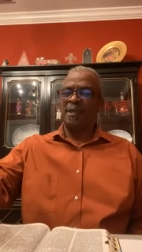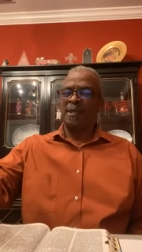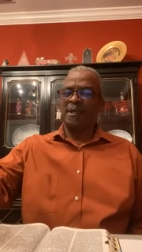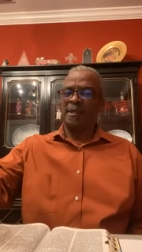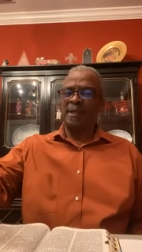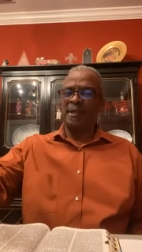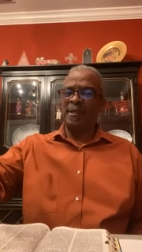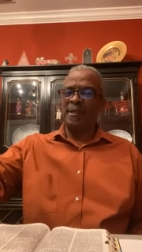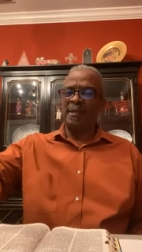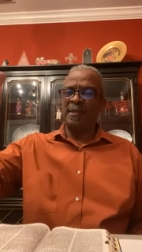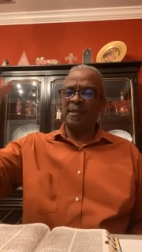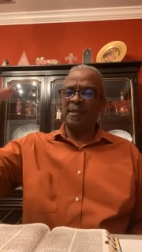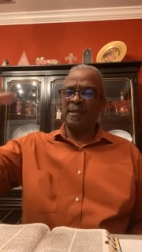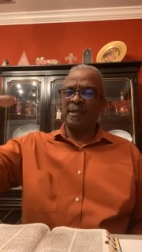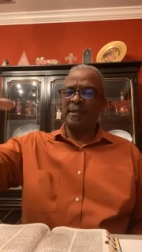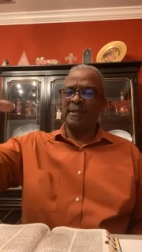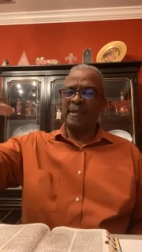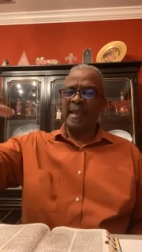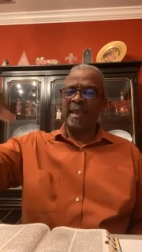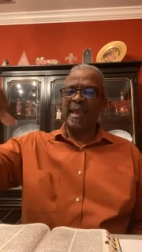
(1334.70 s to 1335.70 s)

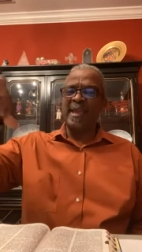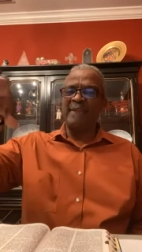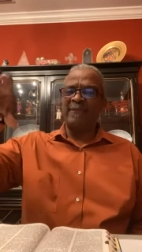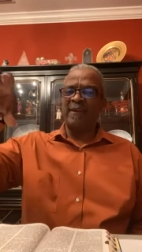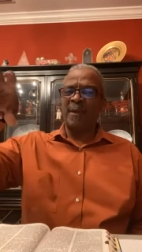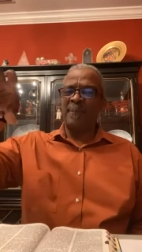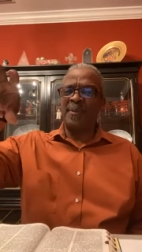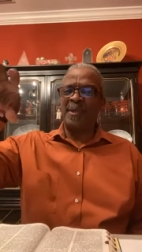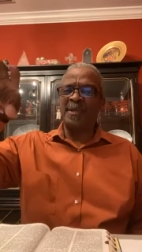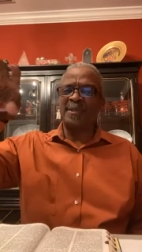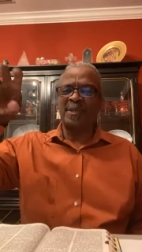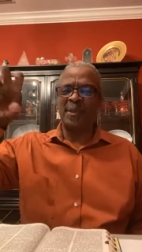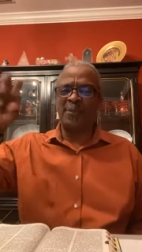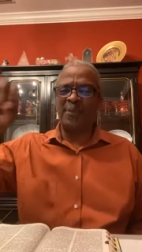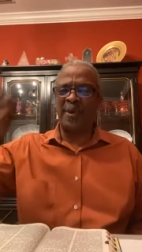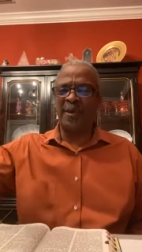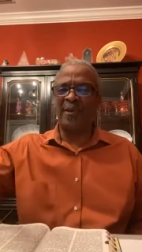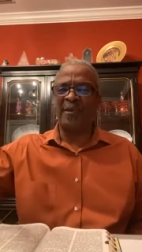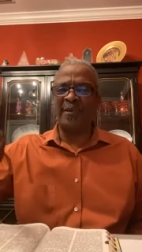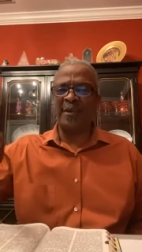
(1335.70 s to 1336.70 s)
He gave up his
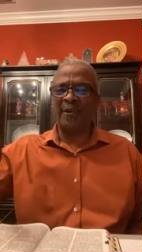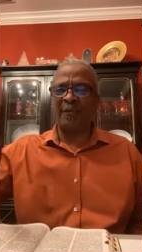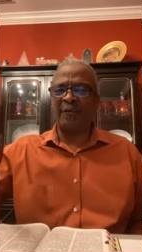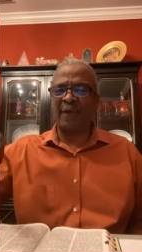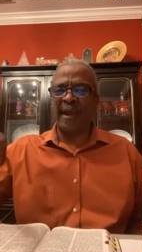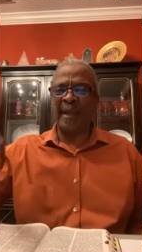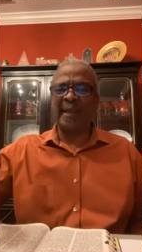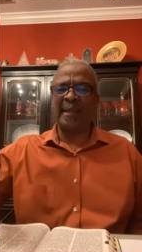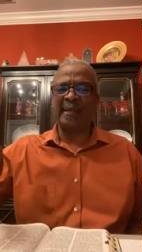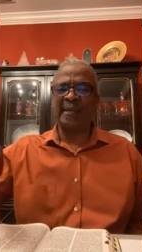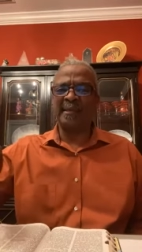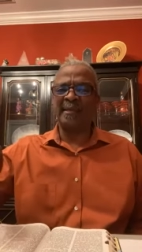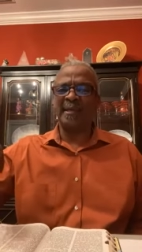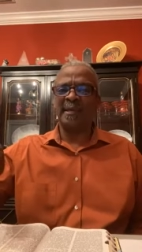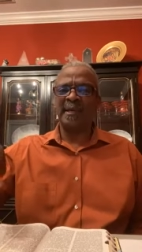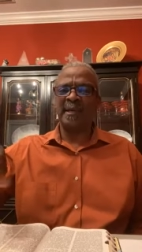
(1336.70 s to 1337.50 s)
superior rank.